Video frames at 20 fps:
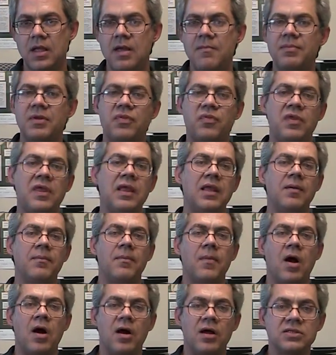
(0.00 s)
But think
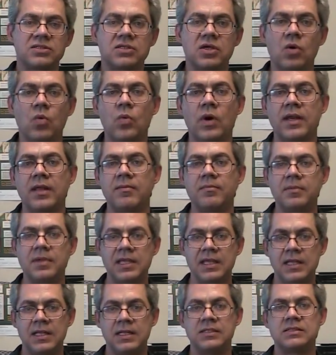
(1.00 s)
also what it
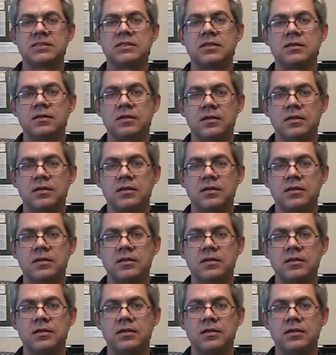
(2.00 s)
means